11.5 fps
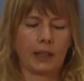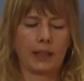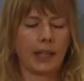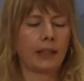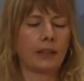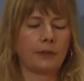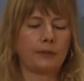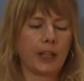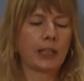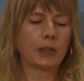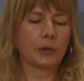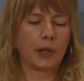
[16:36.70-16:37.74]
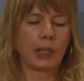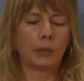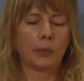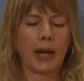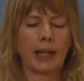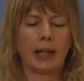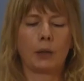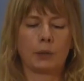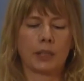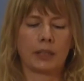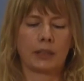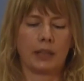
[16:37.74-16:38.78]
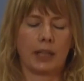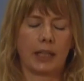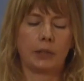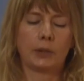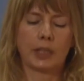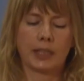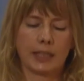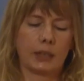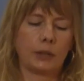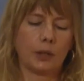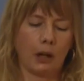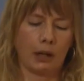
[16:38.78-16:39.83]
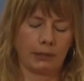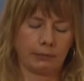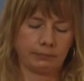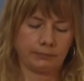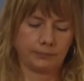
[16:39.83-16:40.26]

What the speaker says: Then the faint trail ran out, and you continued on.